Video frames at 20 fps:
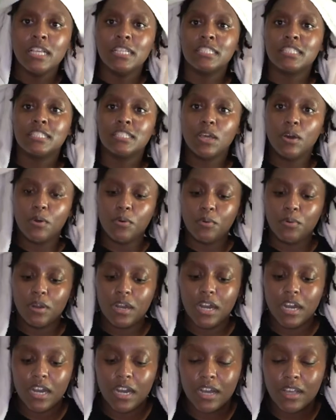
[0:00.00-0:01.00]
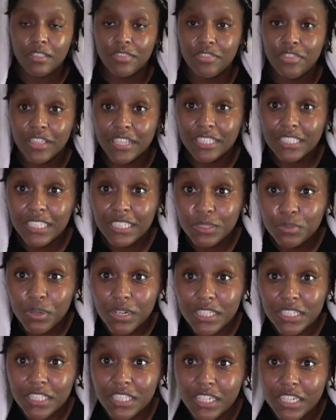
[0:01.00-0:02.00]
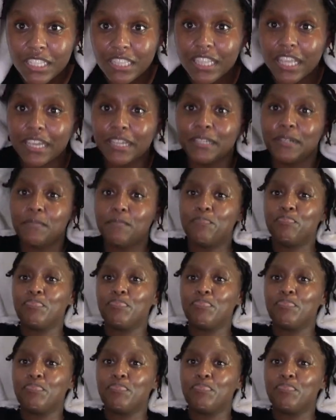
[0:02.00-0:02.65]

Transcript: So uh, this is what it's looking like.